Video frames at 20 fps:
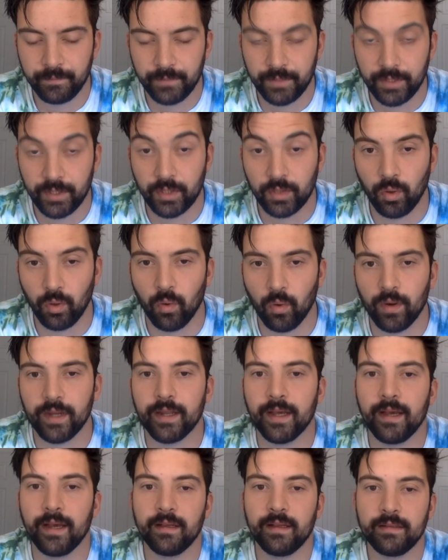The glory
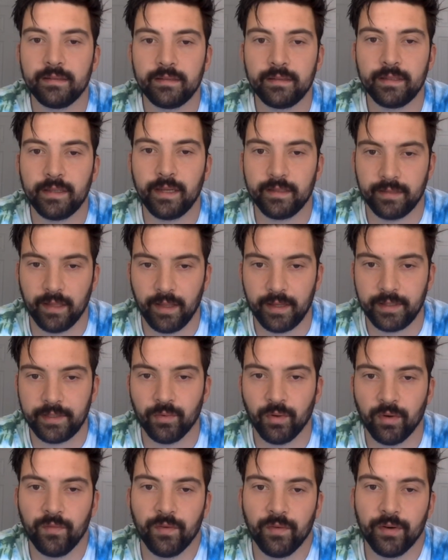days, as I like to
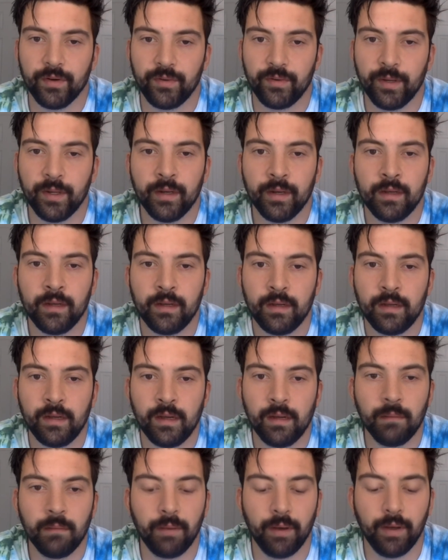refer to it,
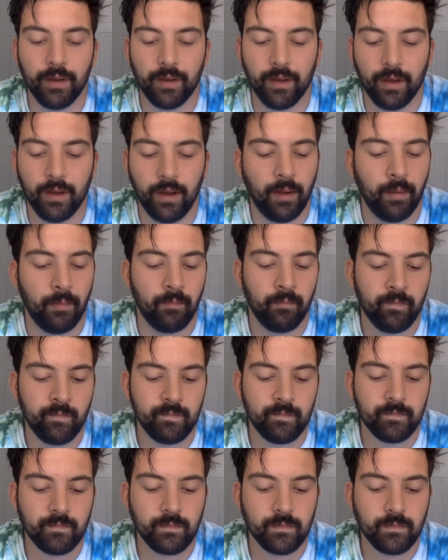but
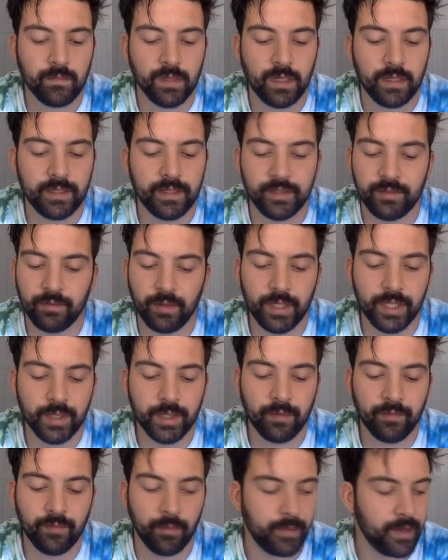it doesn't really do
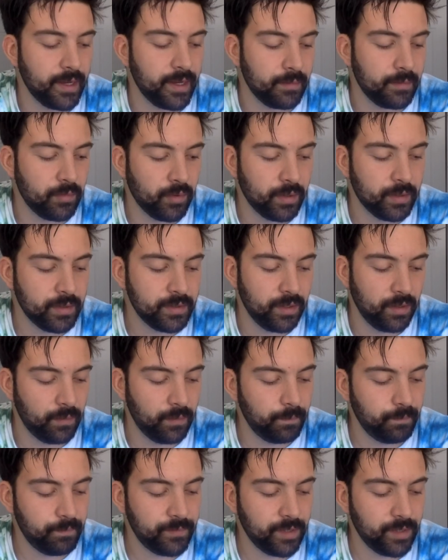it for me anymore. So
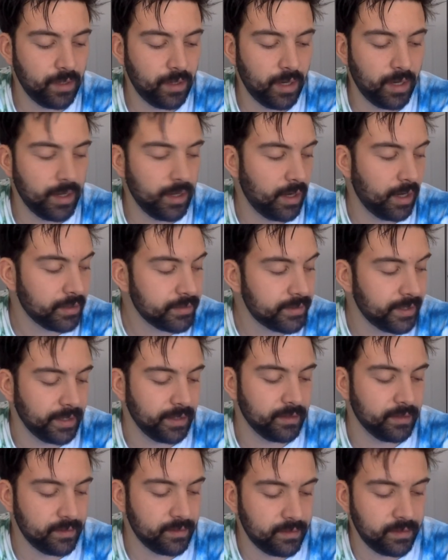hunting
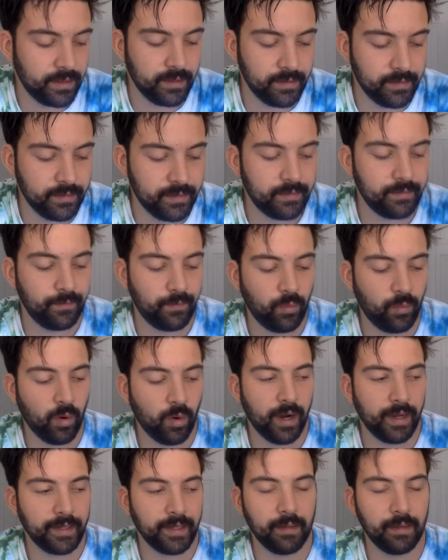is where
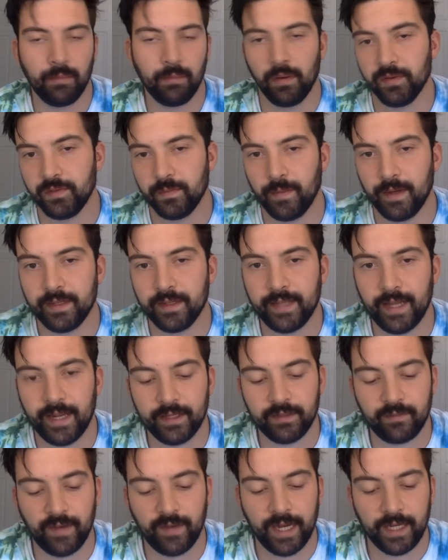I get most of my
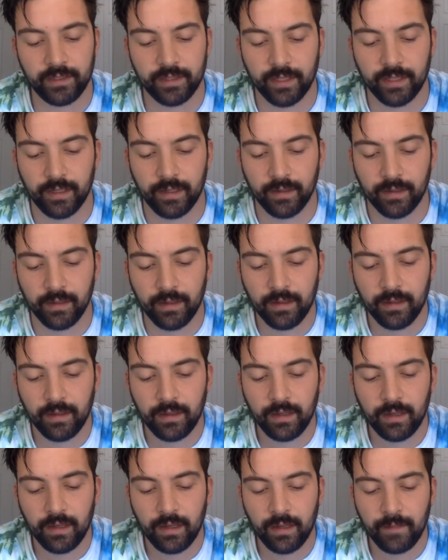satisfaction and
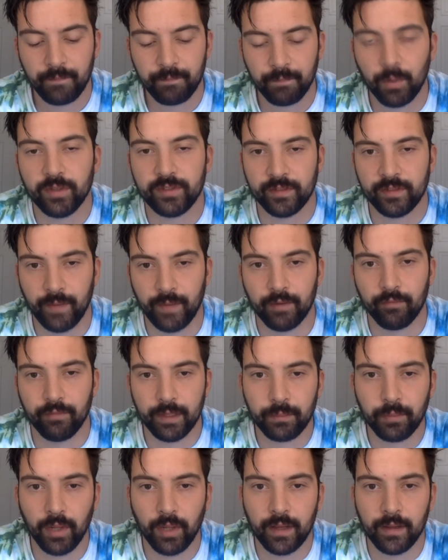most of my
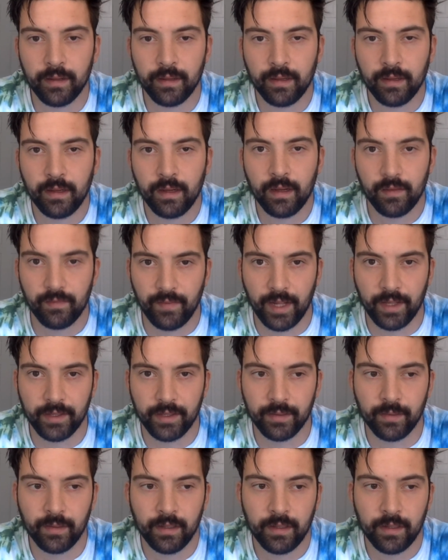replay value.